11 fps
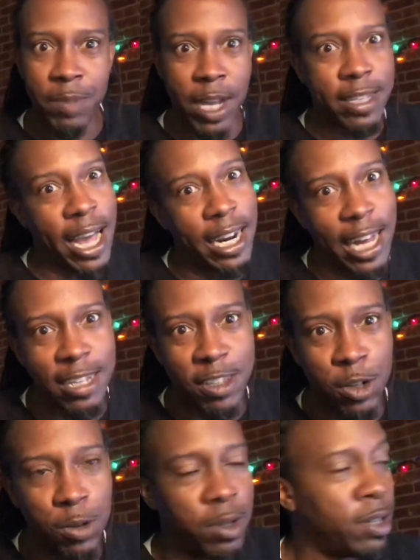at the LA
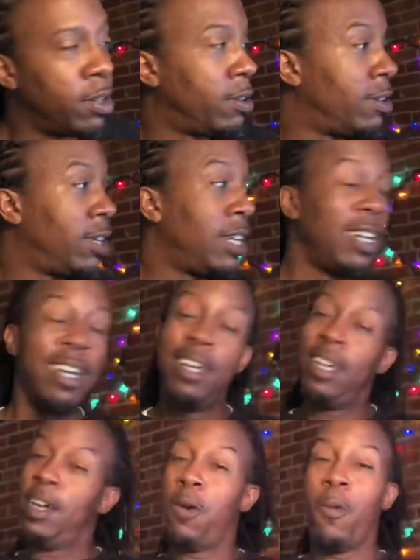Zoo.
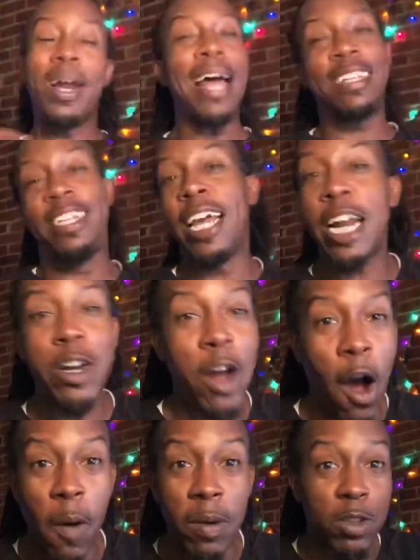What I didn't
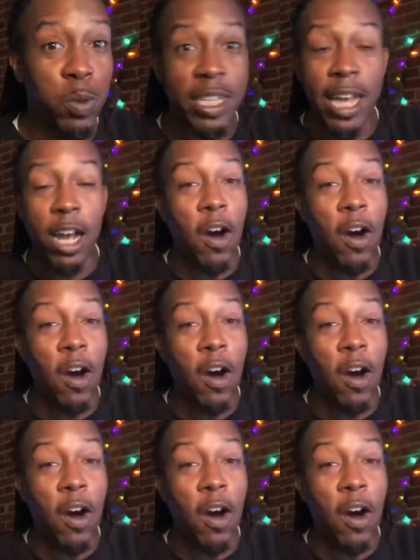know is what they